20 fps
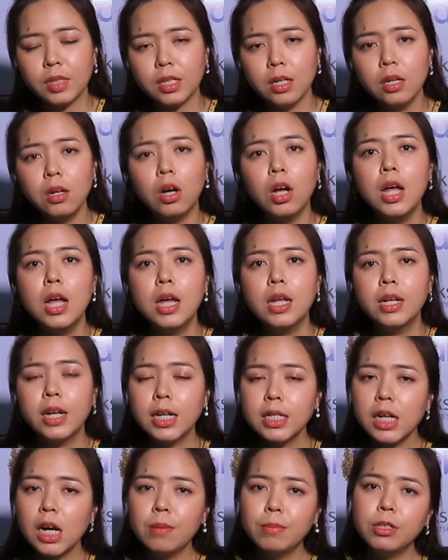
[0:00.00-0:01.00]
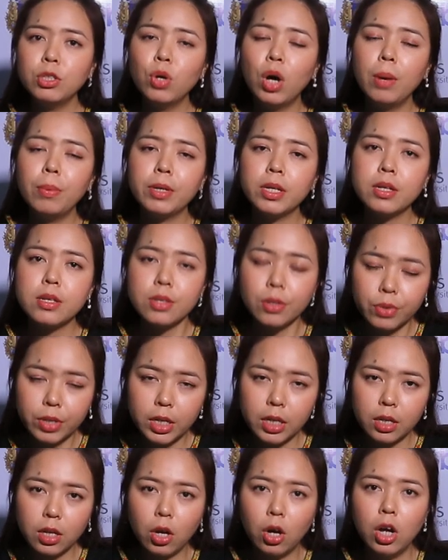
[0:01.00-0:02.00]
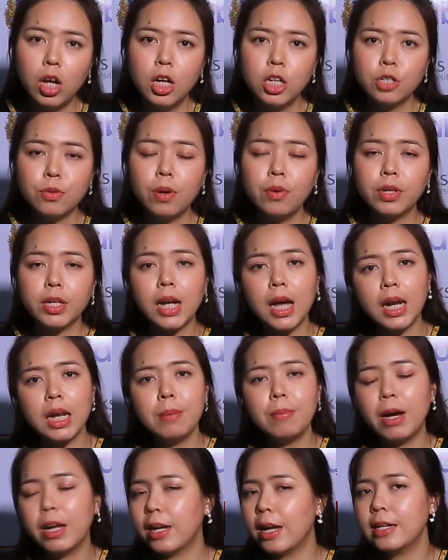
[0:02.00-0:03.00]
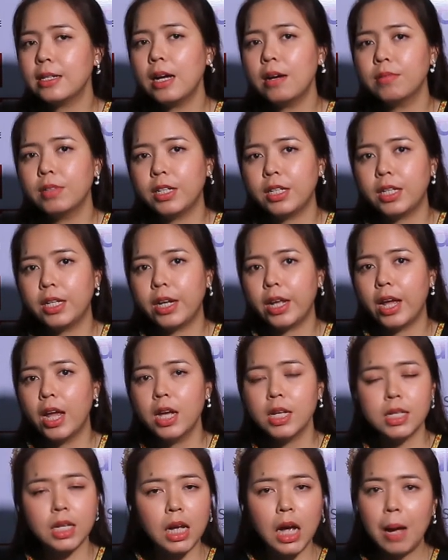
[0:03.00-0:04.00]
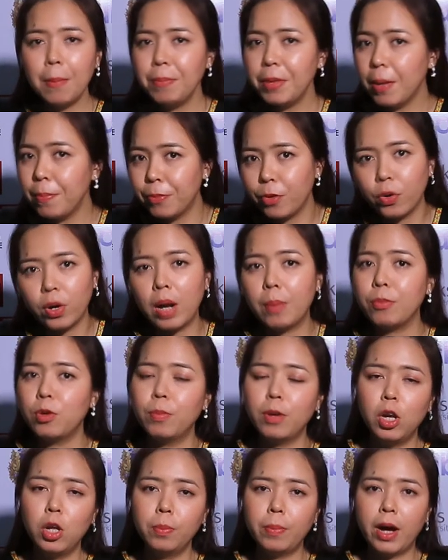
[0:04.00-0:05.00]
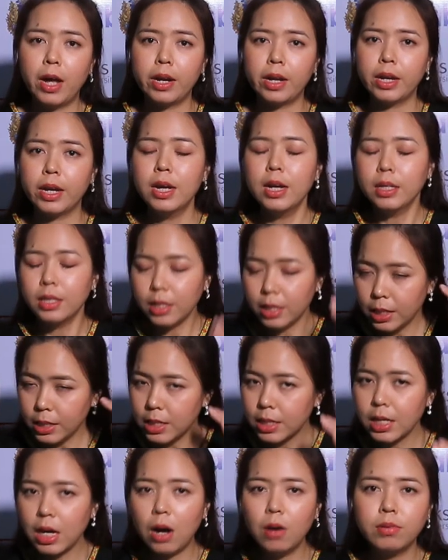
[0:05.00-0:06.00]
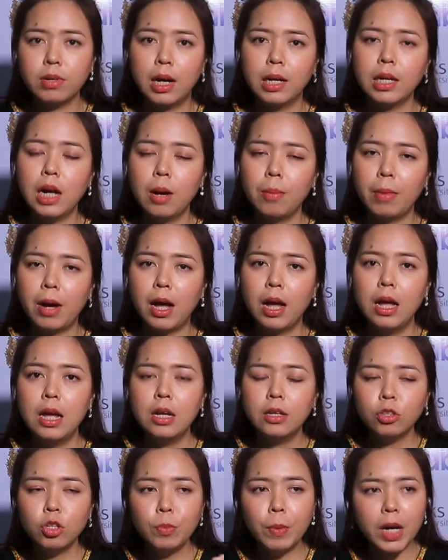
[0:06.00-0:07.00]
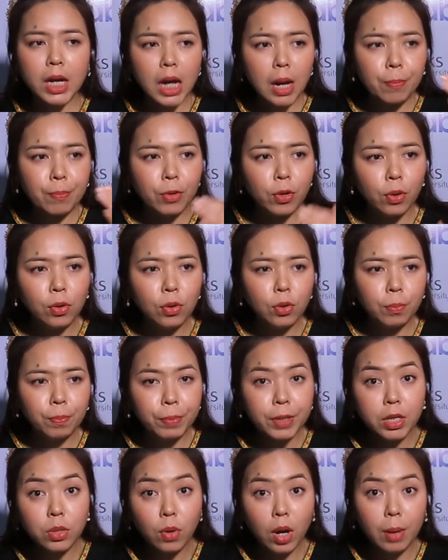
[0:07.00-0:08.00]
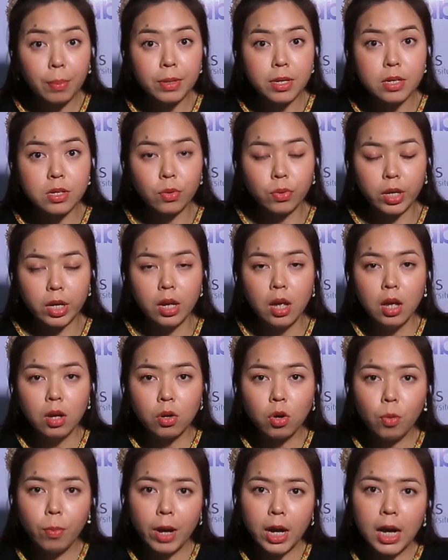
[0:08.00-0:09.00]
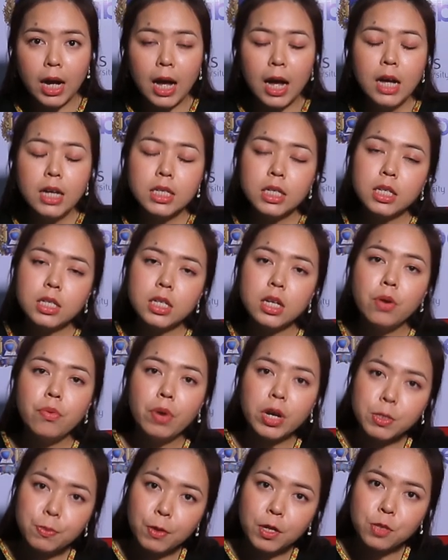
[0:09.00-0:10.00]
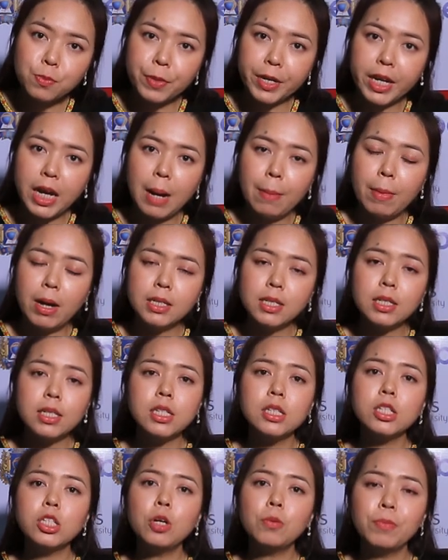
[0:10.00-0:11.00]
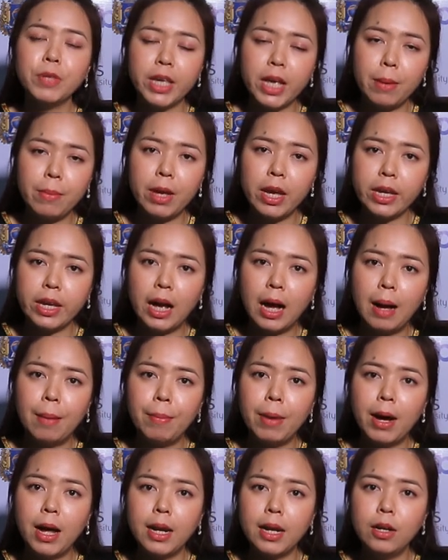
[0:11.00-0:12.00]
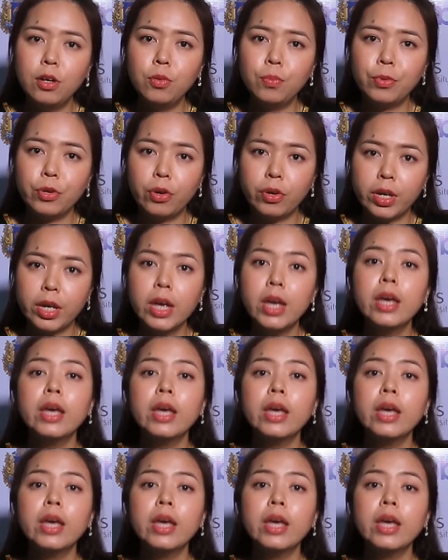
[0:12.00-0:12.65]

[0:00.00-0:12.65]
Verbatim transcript: Hello. Natan Bidobi, so ye know, Jor Kalima not only in it, the gap tap your amumalobane. The digital not hammer. To back up your loop, Bidobi, so ye, go back up, touching response payama, touching Tom Yame, ya ballet loop joy,